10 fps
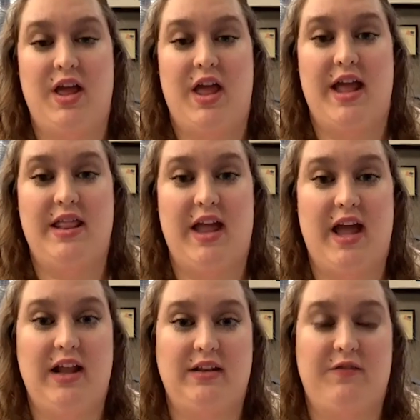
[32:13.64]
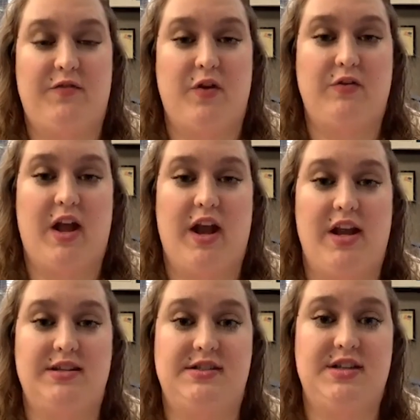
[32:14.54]
And that phone line
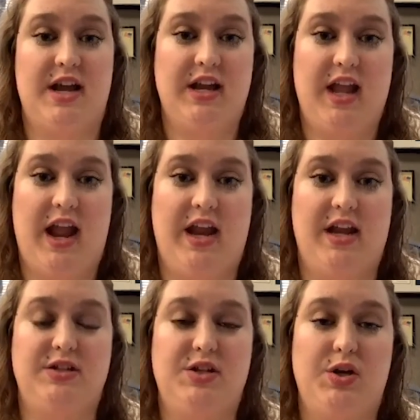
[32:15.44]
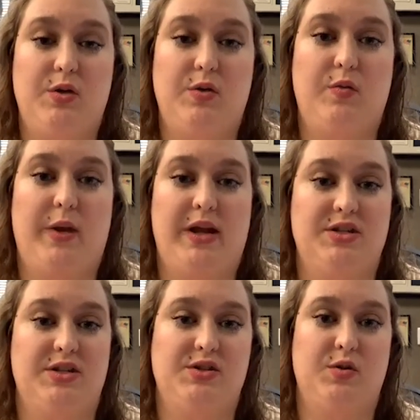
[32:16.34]
is dedicated to
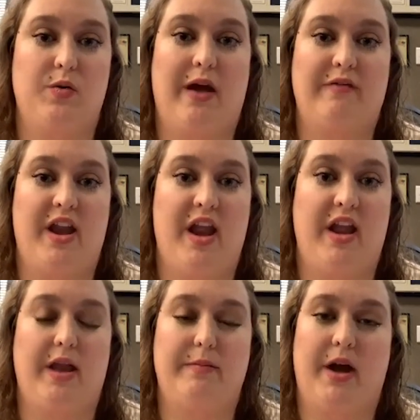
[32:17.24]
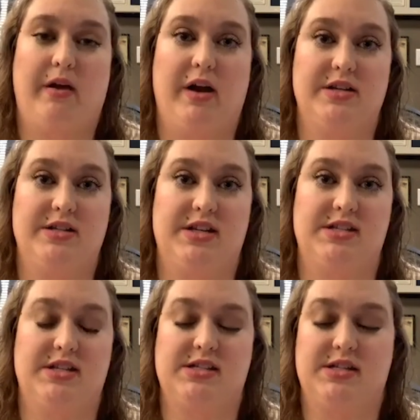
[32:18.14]
patients who have headache and migraine
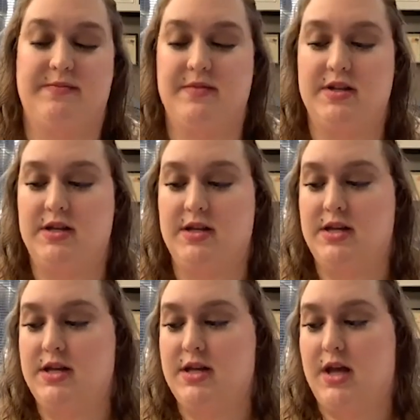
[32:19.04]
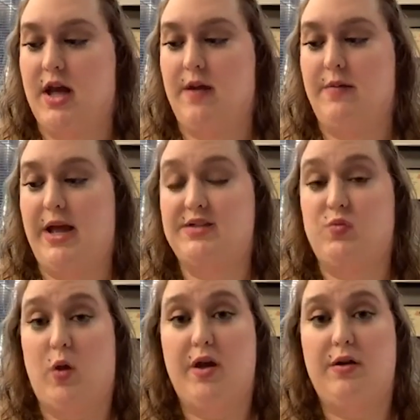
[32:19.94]
diseases. As
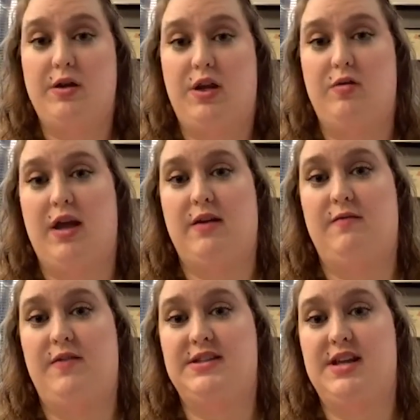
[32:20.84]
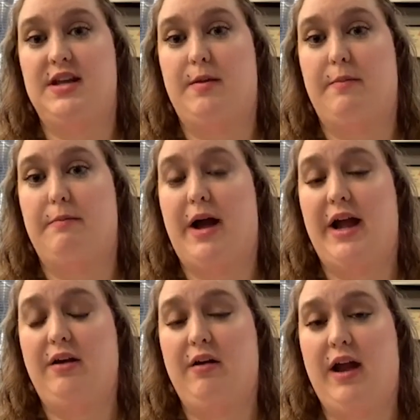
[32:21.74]
well, you can visit
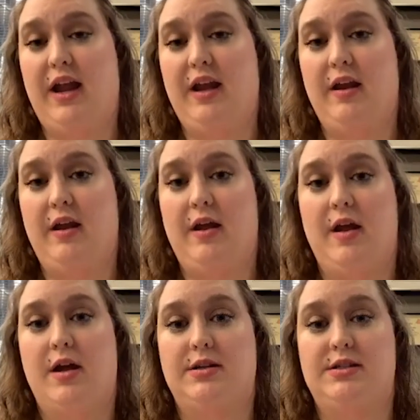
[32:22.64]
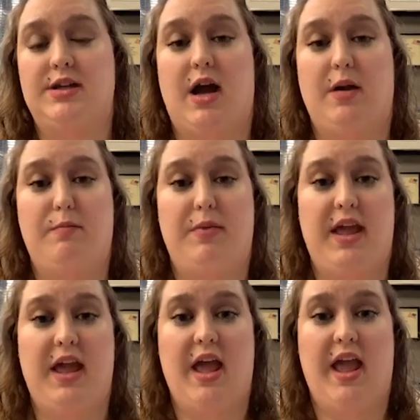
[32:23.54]

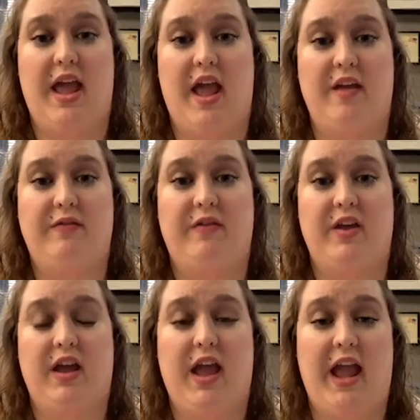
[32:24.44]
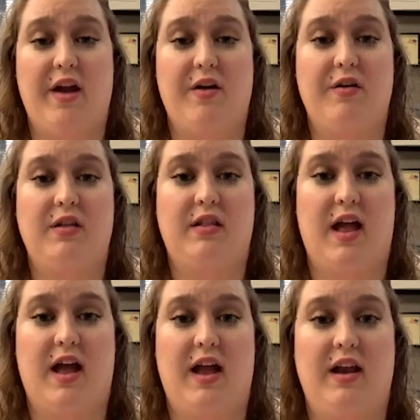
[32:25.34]

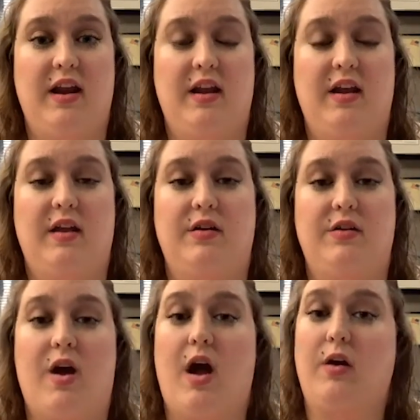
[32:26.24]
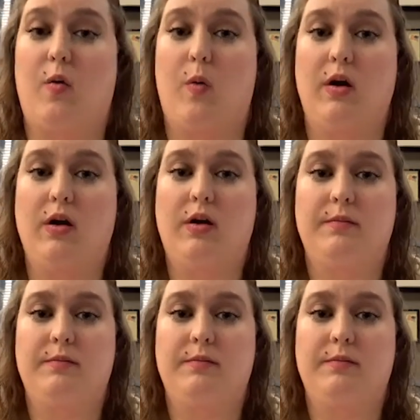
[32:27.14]
migraine.pafcareline.org,